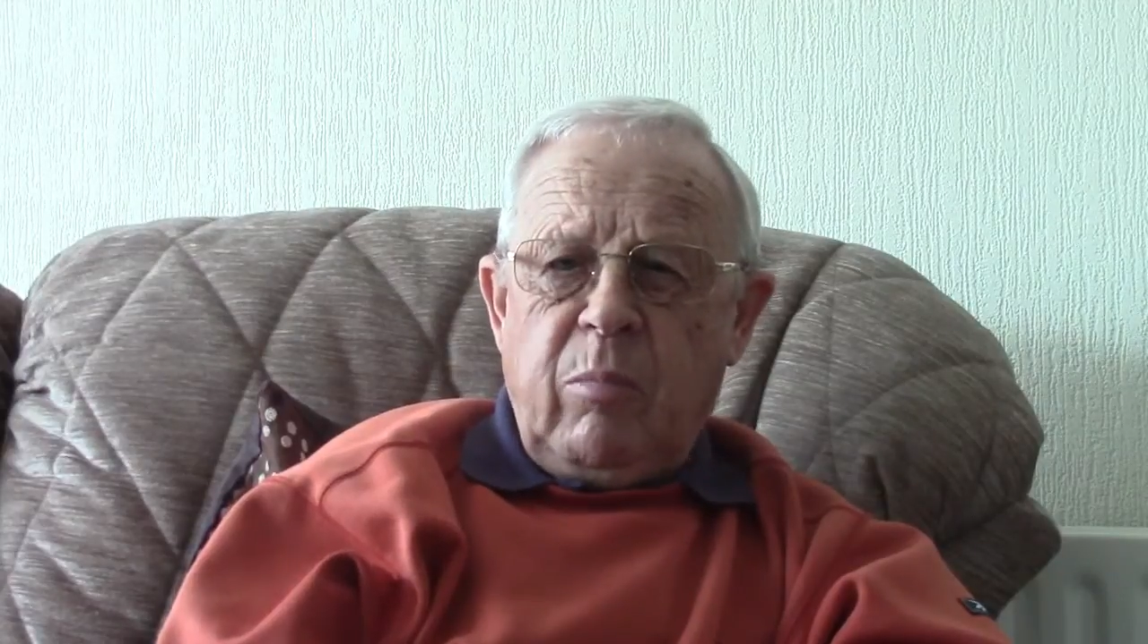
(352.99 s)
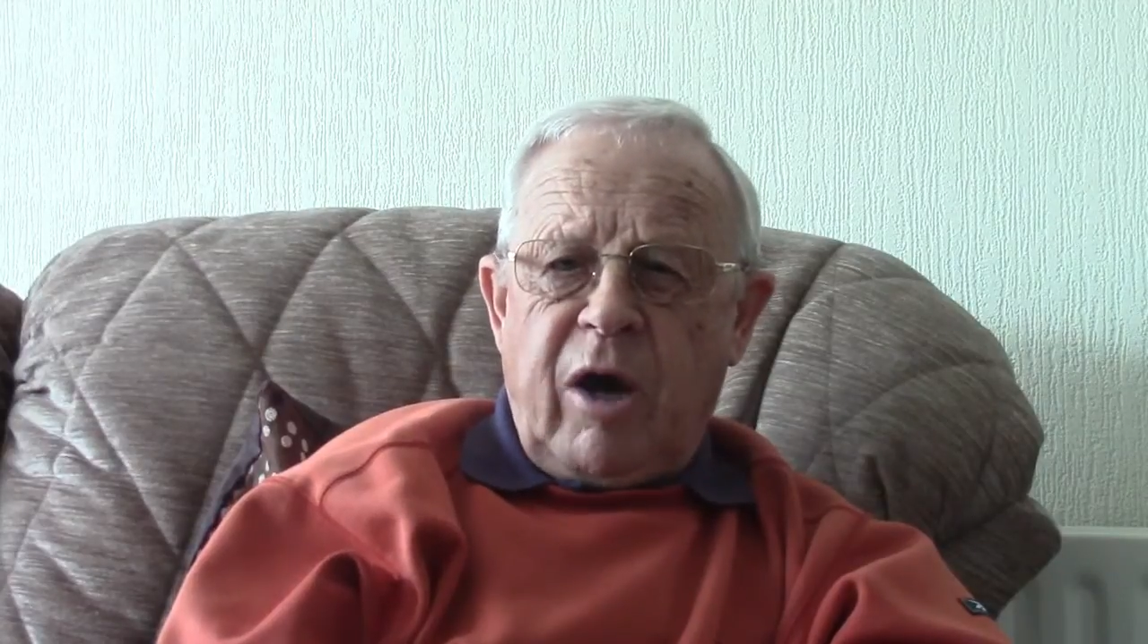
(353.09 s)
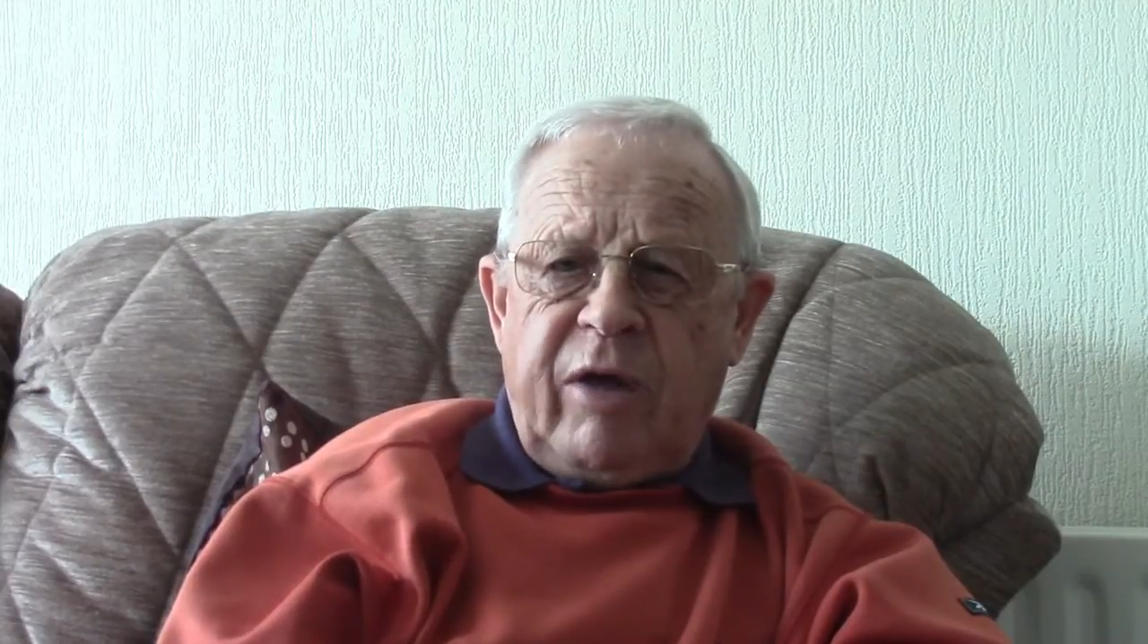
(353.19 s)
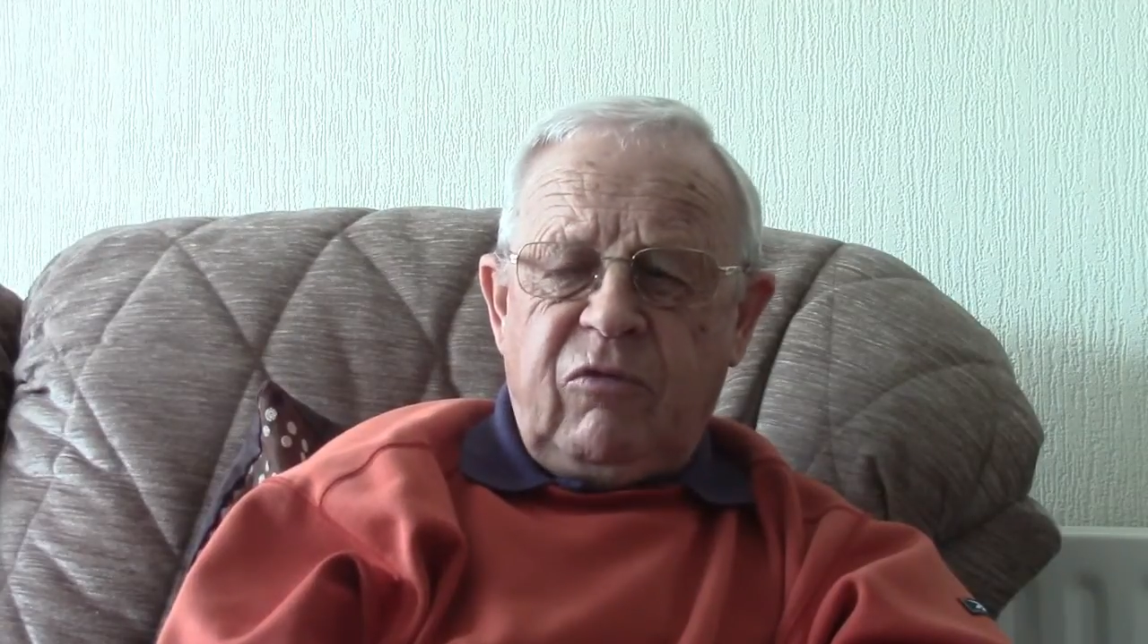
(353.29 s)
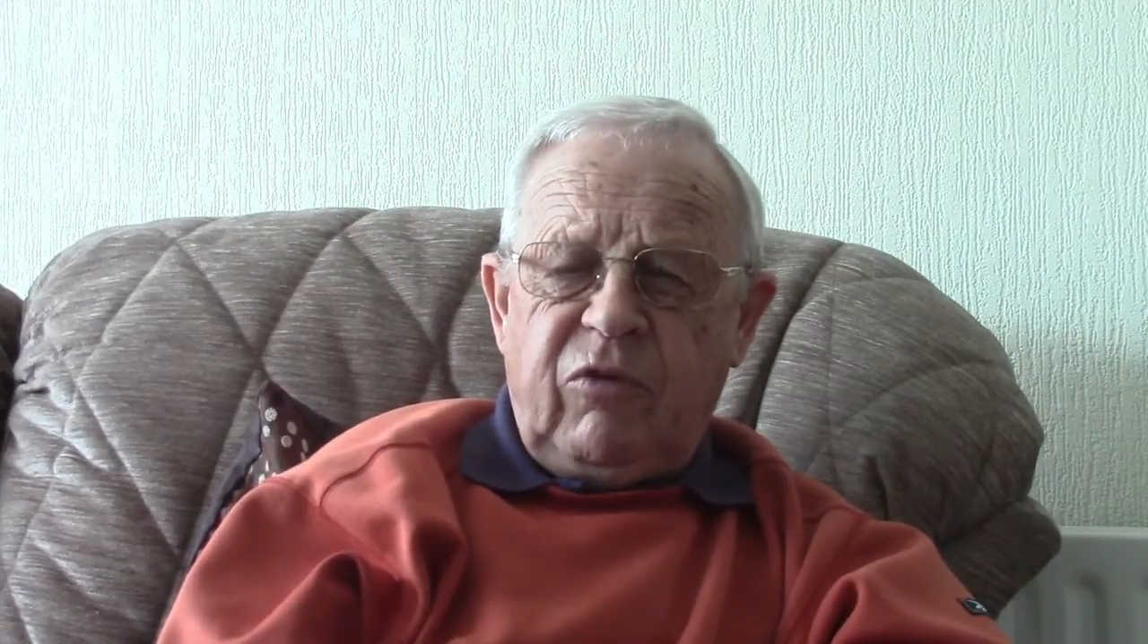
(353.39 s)

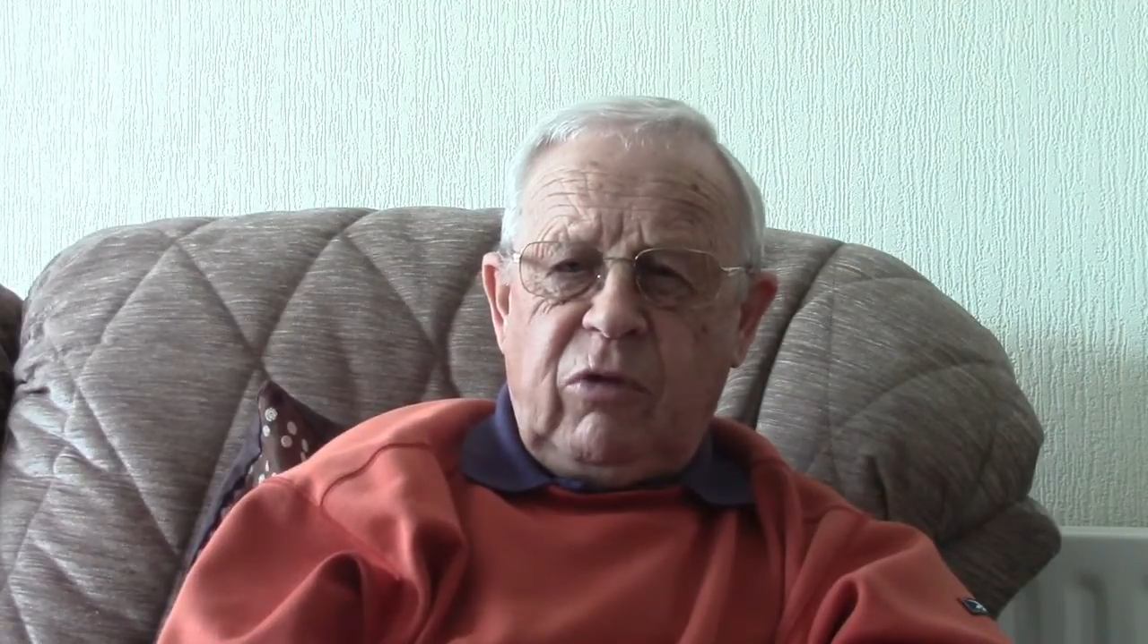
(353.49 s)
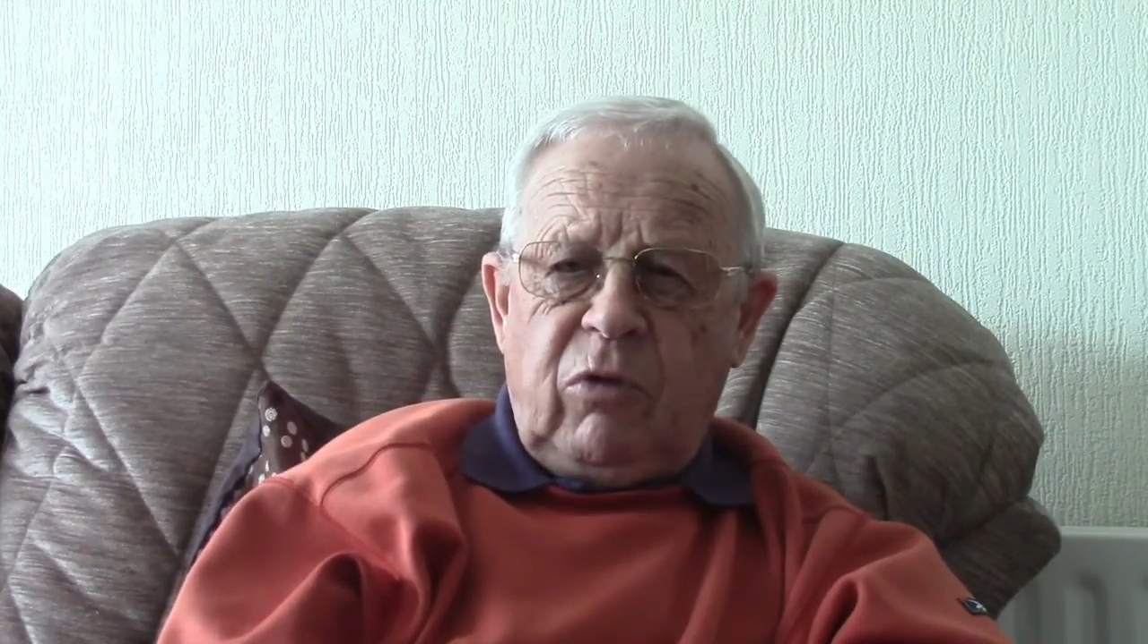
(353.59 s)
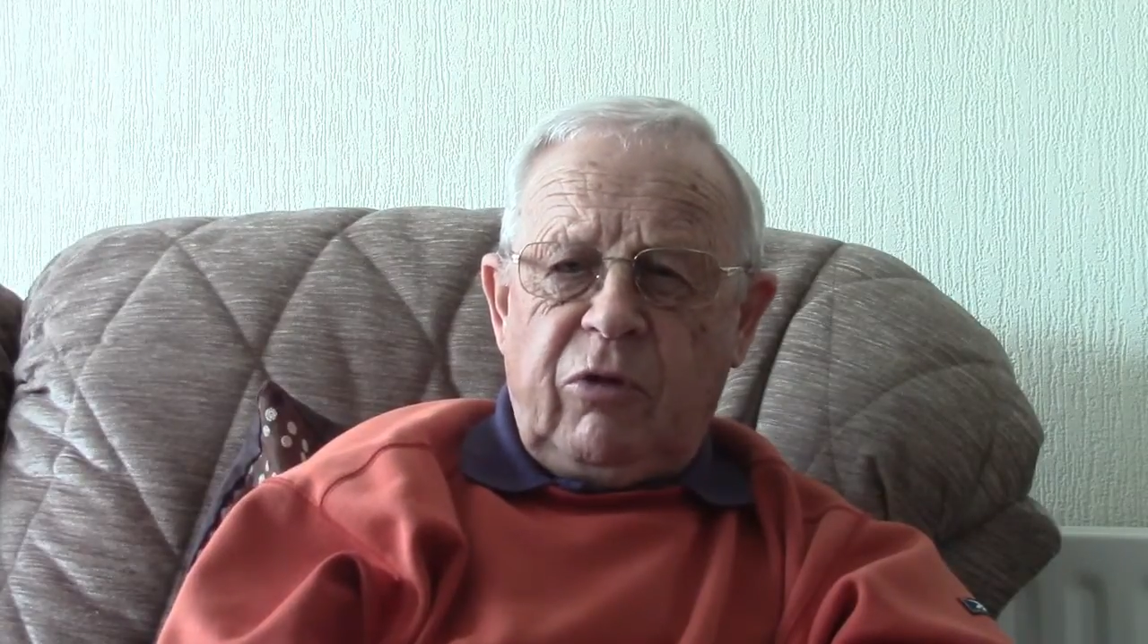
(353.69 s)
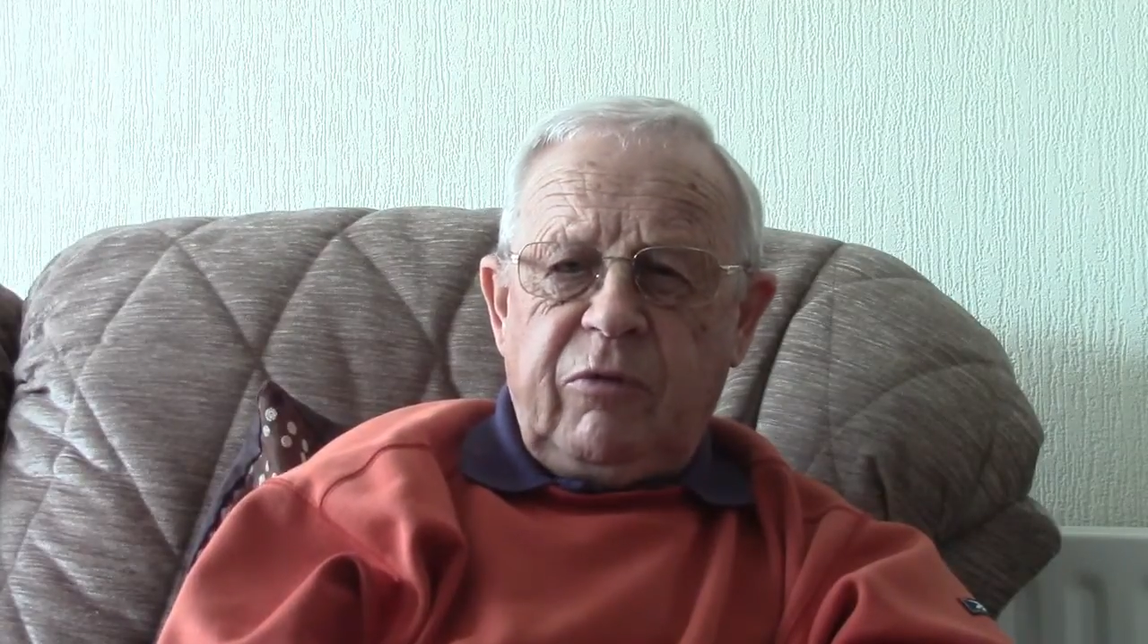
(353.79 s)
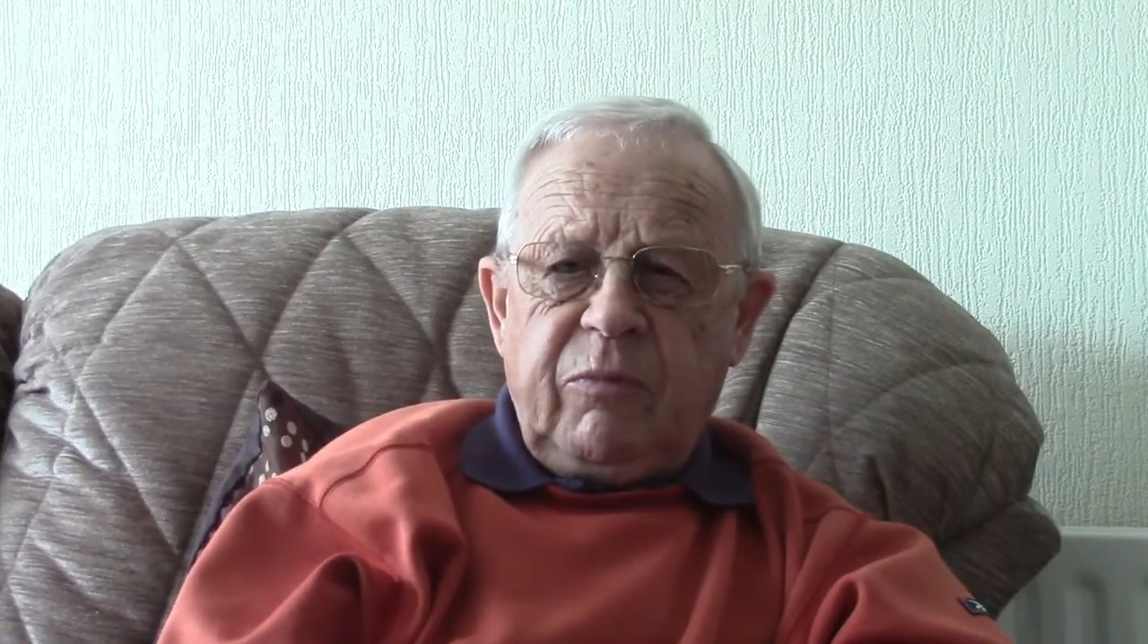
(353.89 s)
minefield,